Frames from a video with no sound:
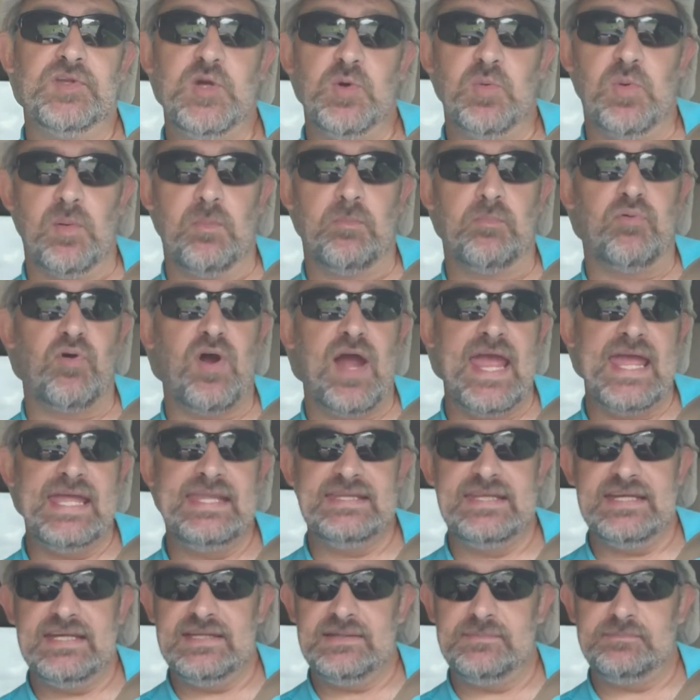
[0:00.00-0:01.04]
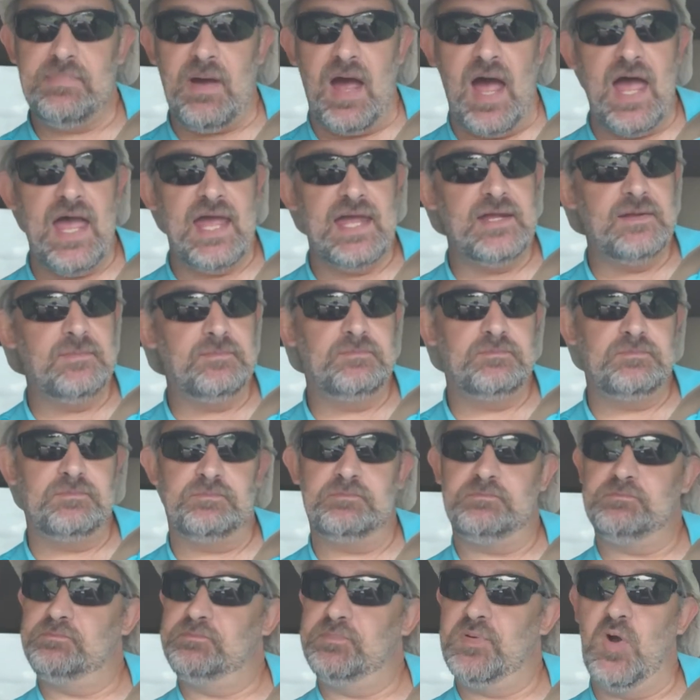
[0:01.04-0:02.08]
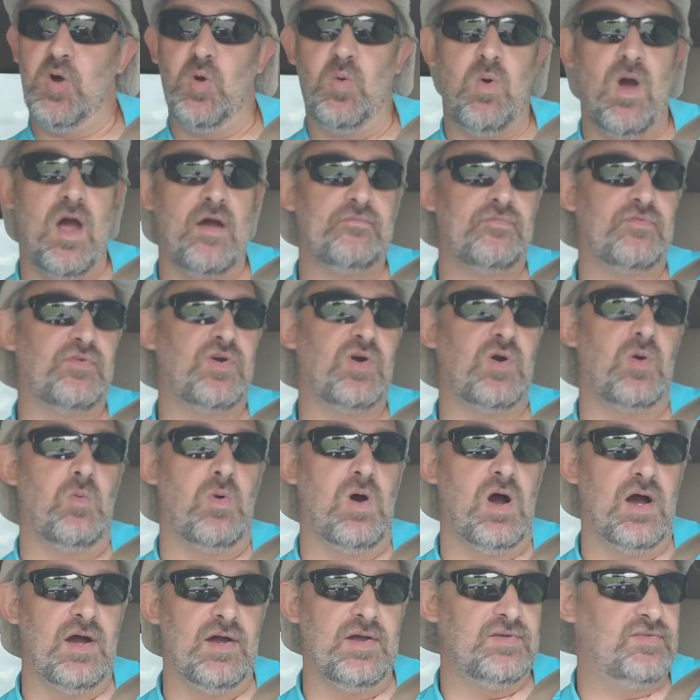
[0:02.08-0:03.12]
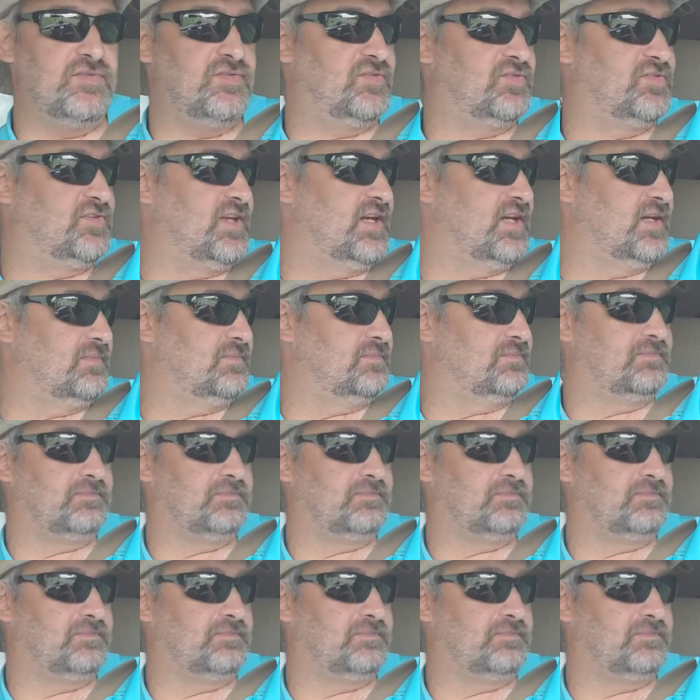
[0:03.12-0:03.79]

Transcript: You were branded by whoever it was that